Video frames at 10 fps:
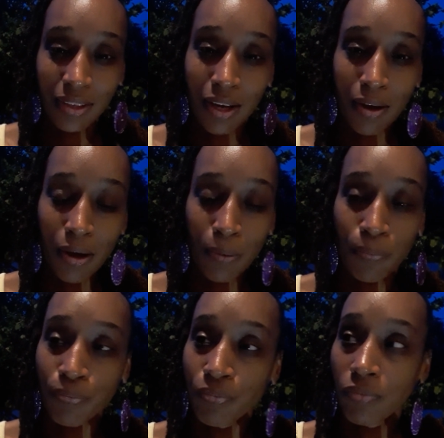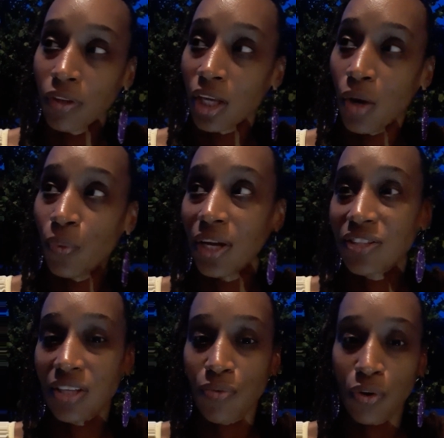And when I
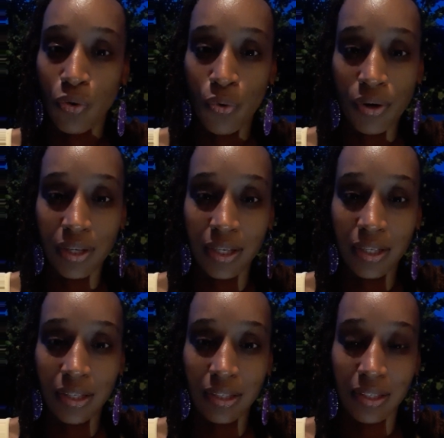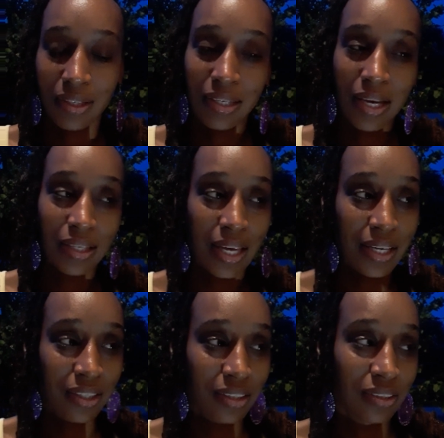say recorded, not
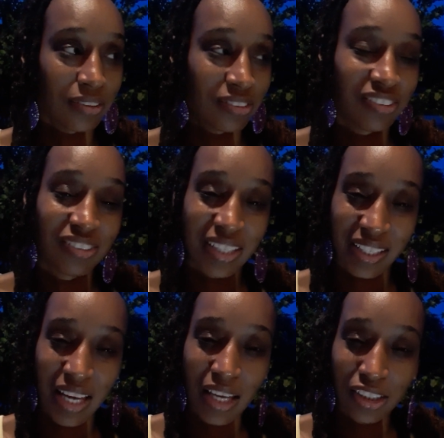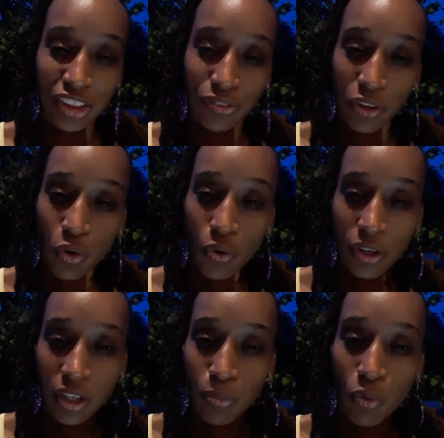like technology
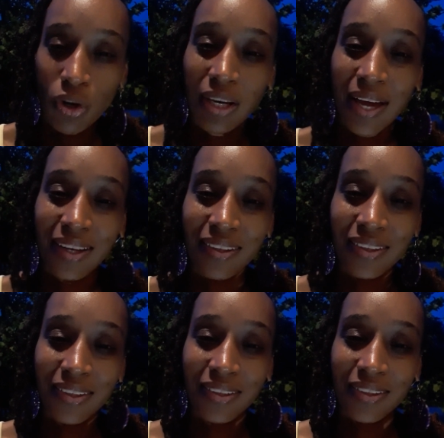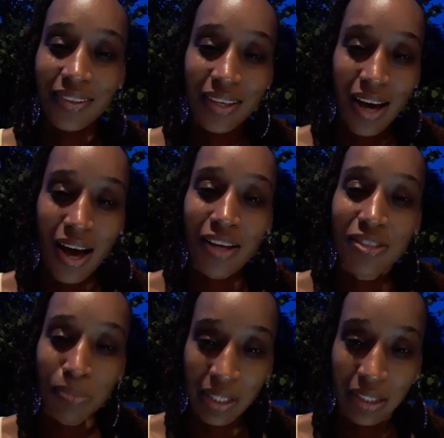recorded, more like
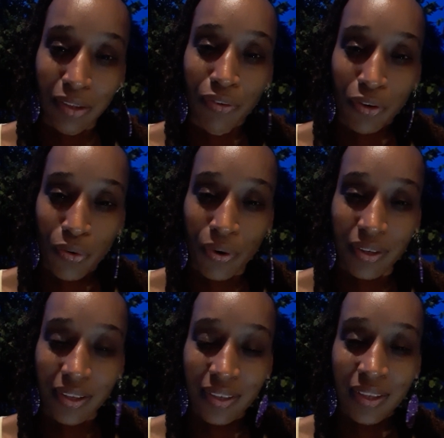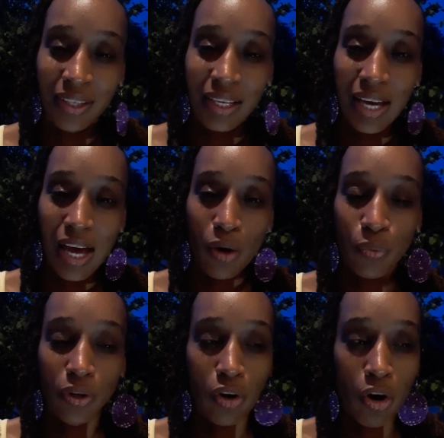cosmically recorded. How
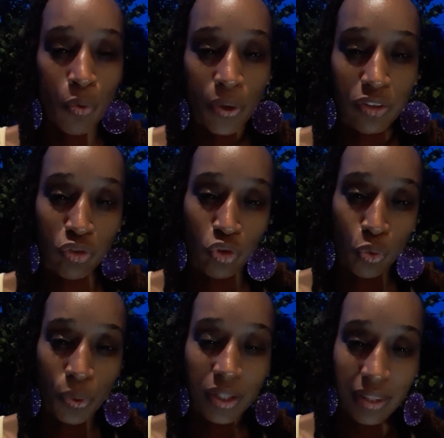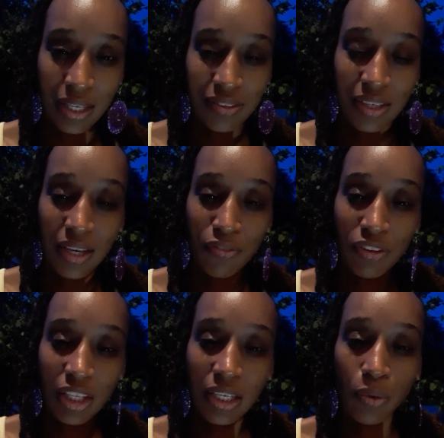we're always doing things, and
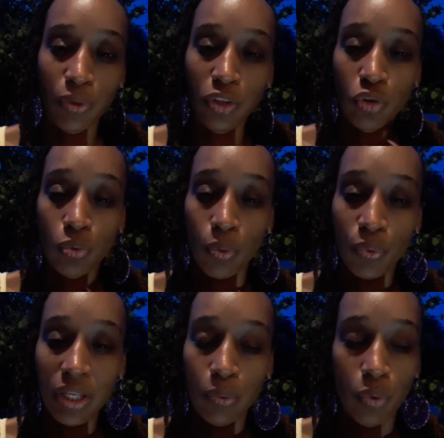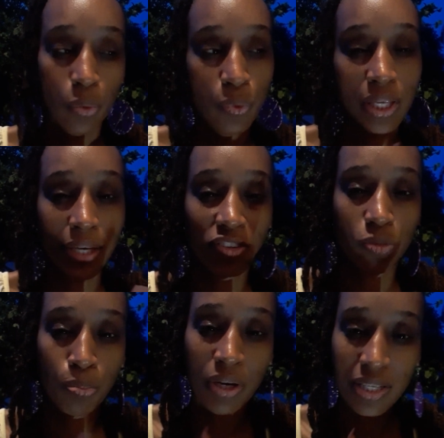everything that we do when we
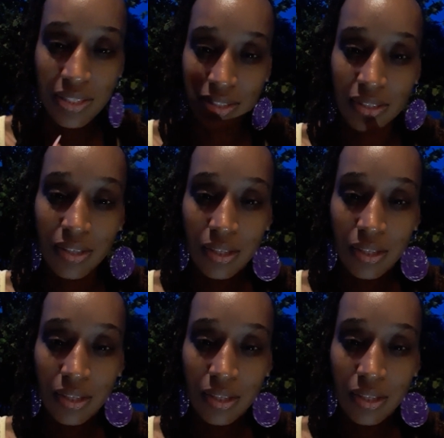express,